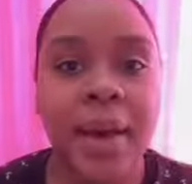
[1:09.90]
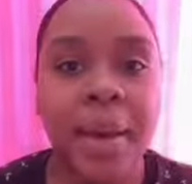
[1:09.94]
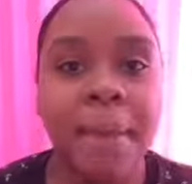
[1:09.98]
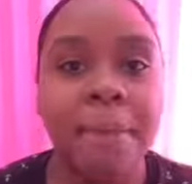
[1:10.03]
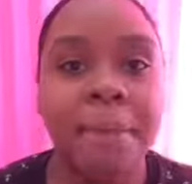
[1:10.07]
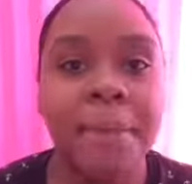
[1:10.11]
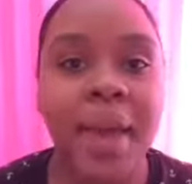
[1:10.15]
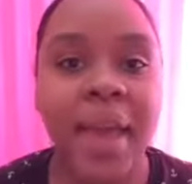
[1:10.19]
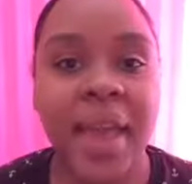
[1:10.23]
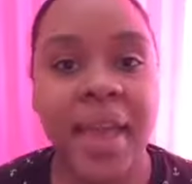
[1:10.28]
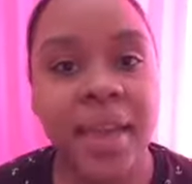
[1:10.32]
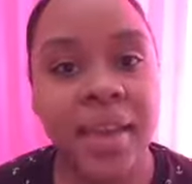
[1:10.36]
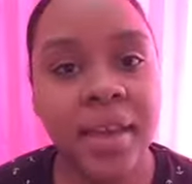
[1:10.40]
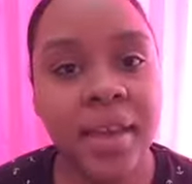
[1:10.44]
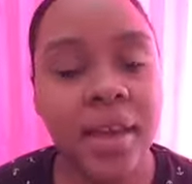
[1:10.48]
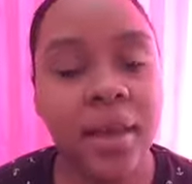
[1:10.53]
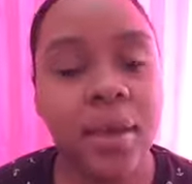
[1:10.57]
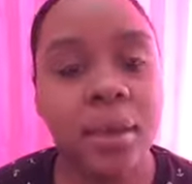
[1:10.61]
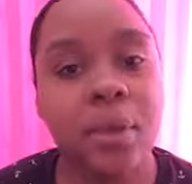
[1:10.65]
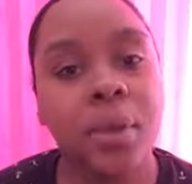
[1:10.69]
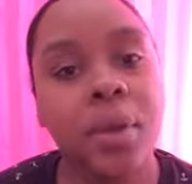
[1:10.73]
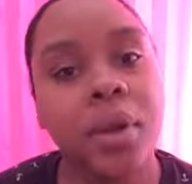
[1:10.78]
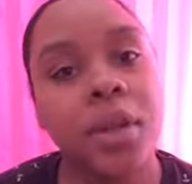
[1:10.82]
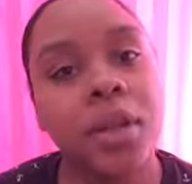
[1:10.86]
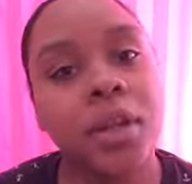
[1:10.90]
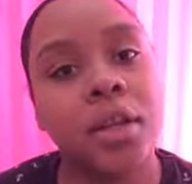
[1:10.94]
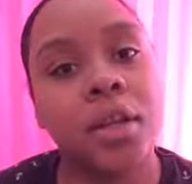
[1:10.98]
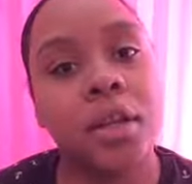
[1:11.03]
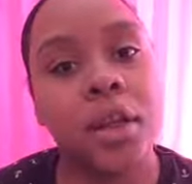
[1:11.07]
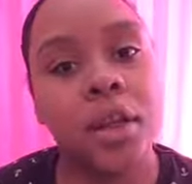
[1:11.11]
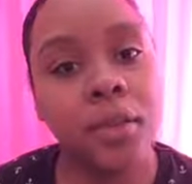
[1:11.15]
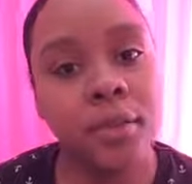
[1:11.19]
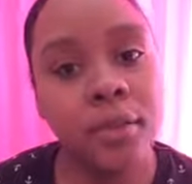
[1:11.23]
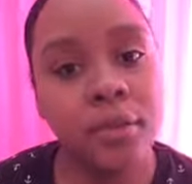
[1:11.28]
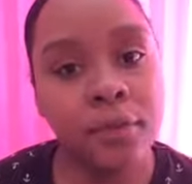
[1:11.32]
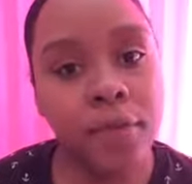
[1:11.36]
I'm back again with
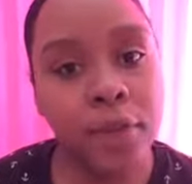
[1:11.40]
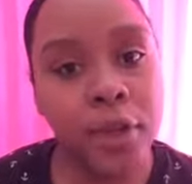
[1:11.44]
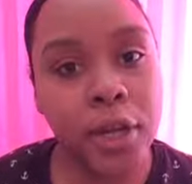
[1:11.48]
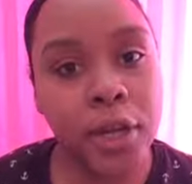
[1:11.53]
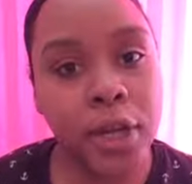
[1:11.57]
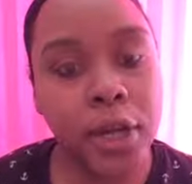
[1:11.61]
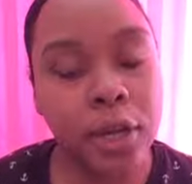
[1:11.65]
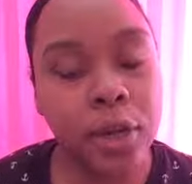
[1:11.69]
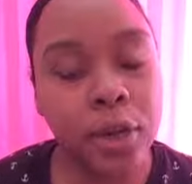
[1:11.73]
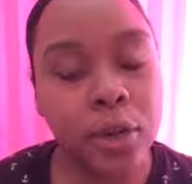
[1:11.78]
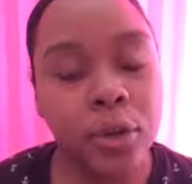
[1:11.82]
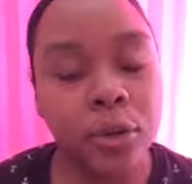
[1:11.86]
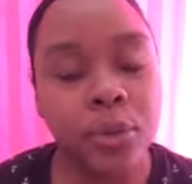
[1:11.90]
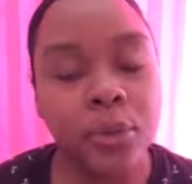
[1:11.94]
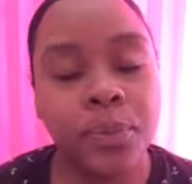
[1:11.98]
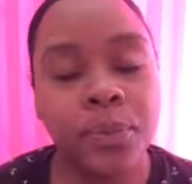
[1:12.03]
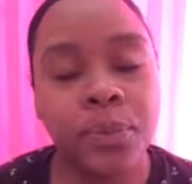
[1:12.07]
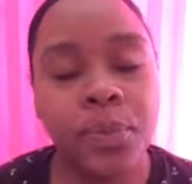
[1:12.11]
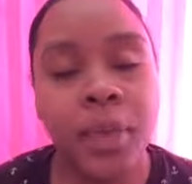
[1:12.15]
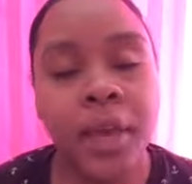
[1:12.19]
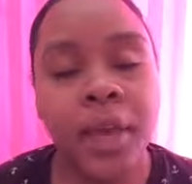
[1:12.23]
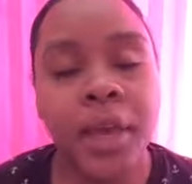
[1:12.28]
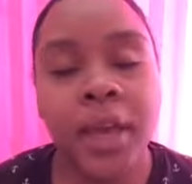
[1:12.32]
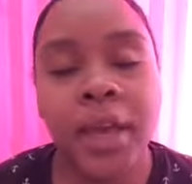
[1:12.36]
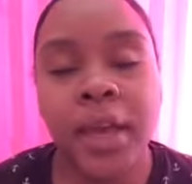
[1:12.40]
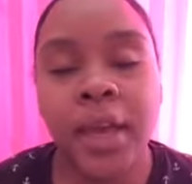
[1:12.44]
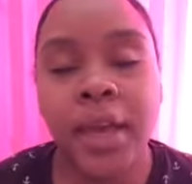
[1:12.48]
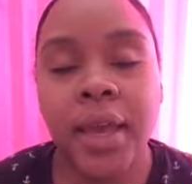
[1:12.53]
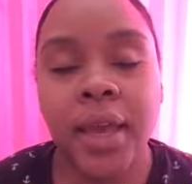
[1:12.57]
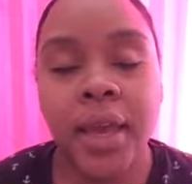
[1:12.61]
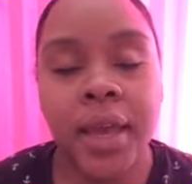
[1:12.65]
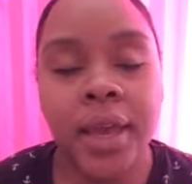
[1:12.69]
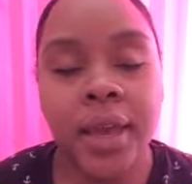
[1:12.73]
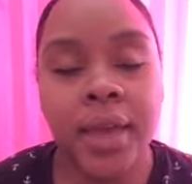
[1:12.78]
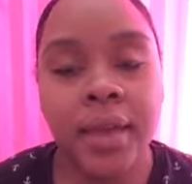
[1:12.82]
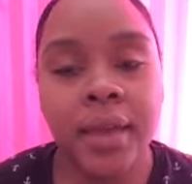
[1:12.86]
another video,
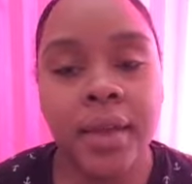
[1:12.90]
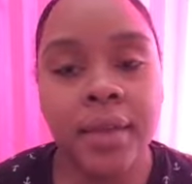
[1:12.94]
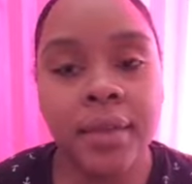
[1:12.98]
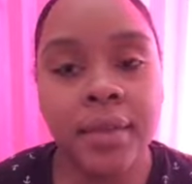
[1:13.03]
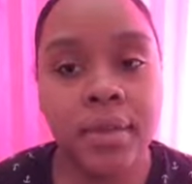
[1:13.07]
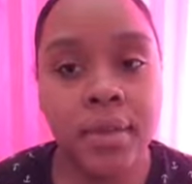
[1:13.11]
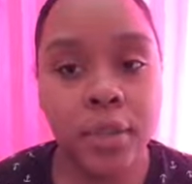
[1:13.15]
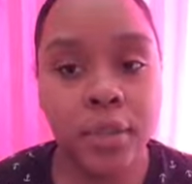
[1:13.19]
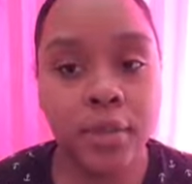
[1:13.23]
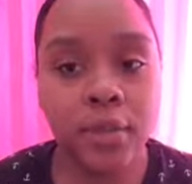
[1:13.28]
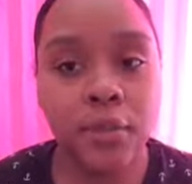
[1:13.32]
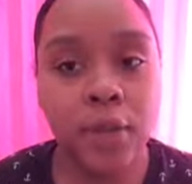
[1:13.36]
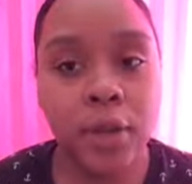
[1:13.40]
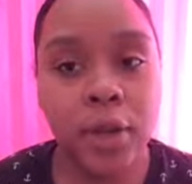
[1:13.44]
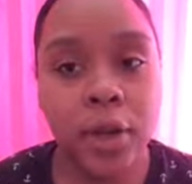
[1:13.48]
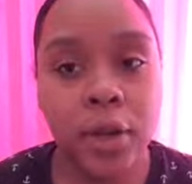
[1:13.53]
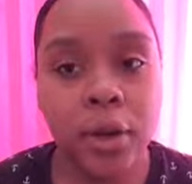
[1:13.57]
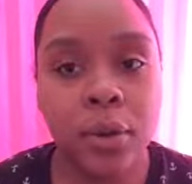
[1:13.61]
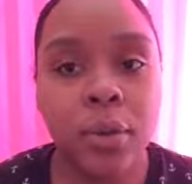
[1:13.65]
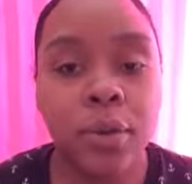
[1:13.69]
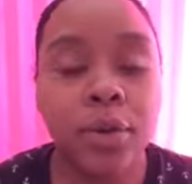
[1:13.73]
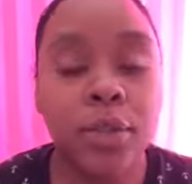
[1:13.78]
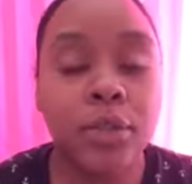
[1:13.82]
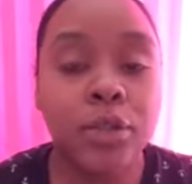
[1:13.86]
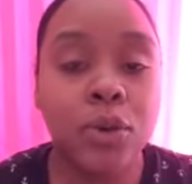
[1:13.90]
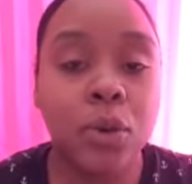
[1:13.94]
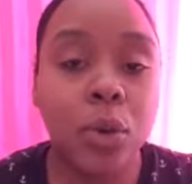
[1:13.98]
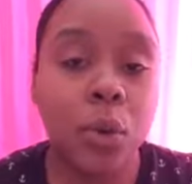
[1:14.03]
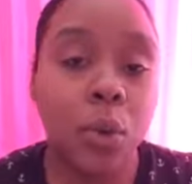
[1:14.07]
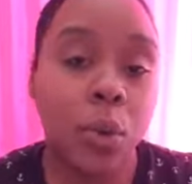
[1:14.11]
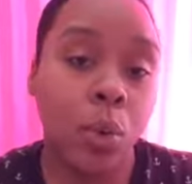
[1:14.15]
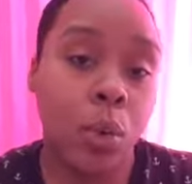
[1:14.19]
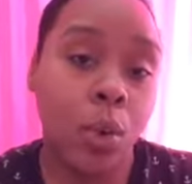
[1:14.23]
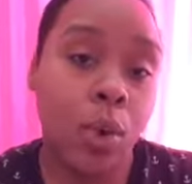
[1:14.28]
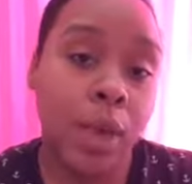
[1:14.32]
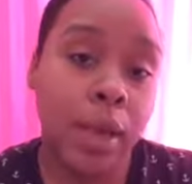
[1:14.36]
and this video is
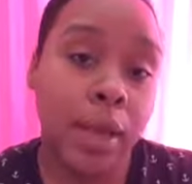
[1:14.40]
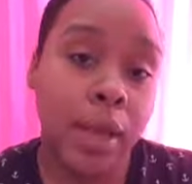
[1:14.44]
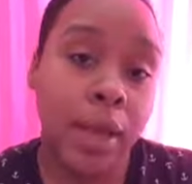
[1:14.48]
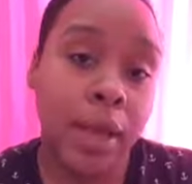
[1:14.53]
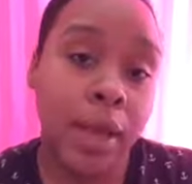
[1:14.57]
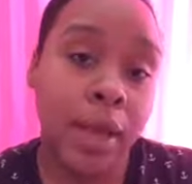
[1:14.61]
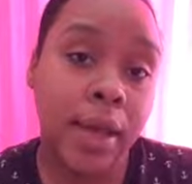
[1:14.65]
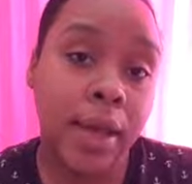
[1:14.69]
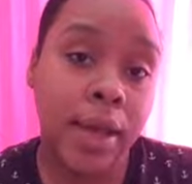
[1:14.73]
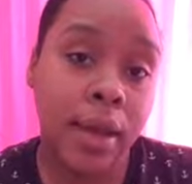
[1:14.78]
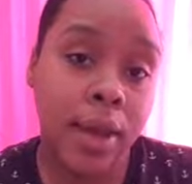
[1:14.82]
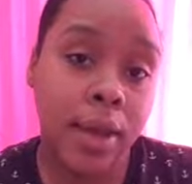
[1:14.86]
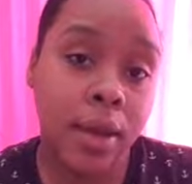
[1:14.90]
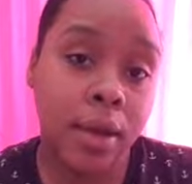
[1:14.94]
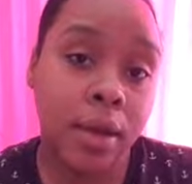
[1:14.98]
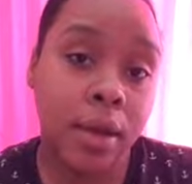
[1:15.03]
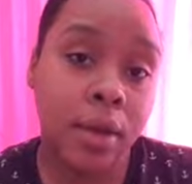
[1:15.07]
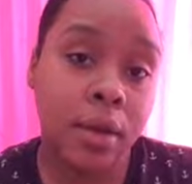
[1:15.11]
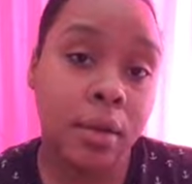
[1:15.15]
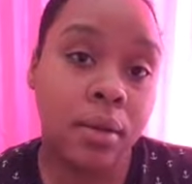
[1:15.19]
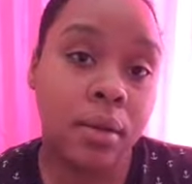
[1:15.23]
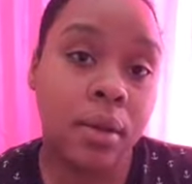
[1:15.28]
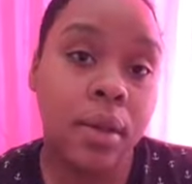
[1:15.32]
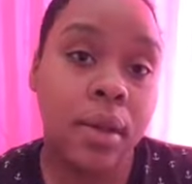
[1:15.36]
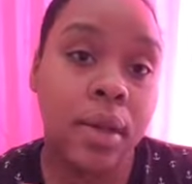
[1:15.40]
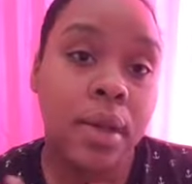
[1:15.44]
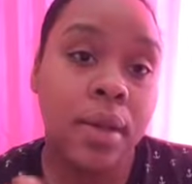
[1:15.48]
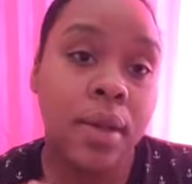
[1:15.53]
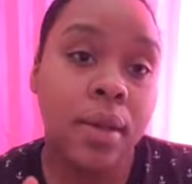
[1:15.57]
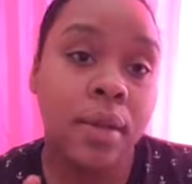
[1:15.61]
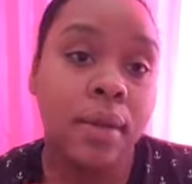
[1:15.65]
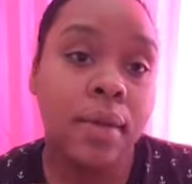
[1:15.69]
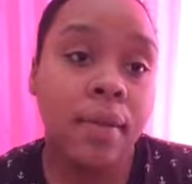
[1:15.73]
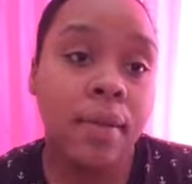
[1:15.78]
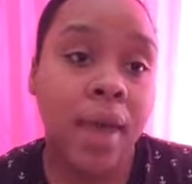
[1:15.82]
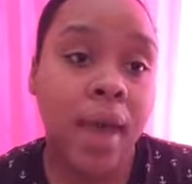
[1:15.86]
on hair
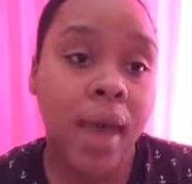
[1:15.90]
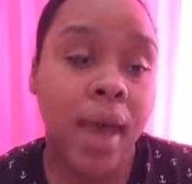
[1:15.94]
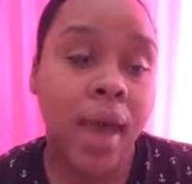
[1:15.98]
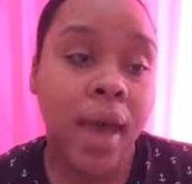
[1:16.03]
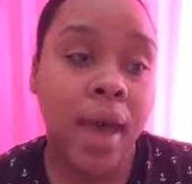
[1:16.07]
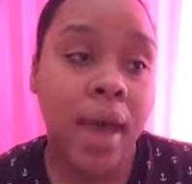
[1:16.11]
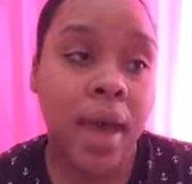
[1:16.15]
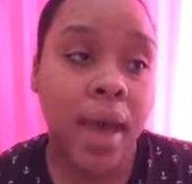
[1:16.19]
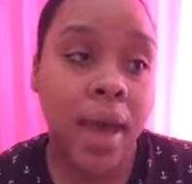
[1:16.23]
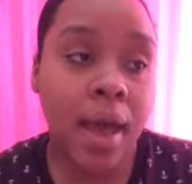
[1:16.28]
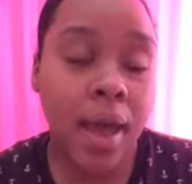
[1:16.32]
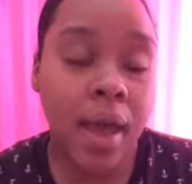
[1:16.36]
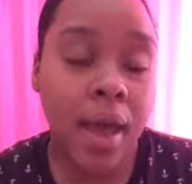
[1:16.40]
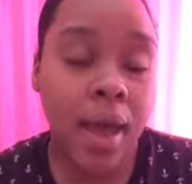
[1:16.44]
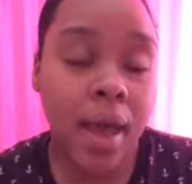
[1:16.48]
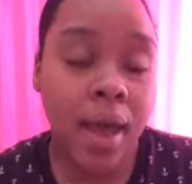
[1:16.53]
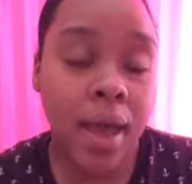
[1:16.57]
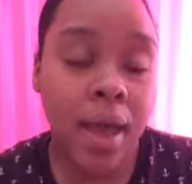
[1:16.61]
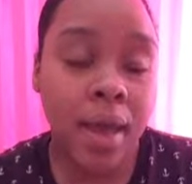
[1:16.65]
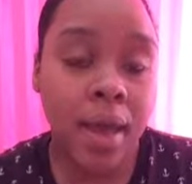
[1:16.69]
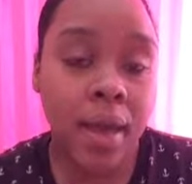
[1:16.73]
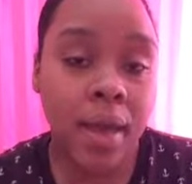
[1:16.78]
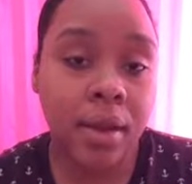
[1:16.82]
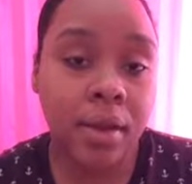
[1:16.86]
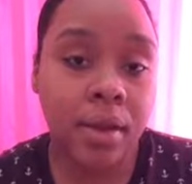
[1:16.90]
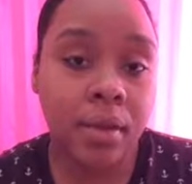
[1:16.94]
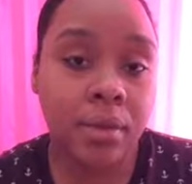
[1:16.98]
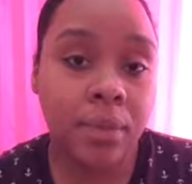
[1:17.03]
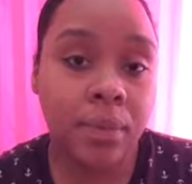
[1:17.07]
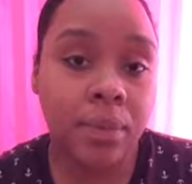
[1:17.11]
that I had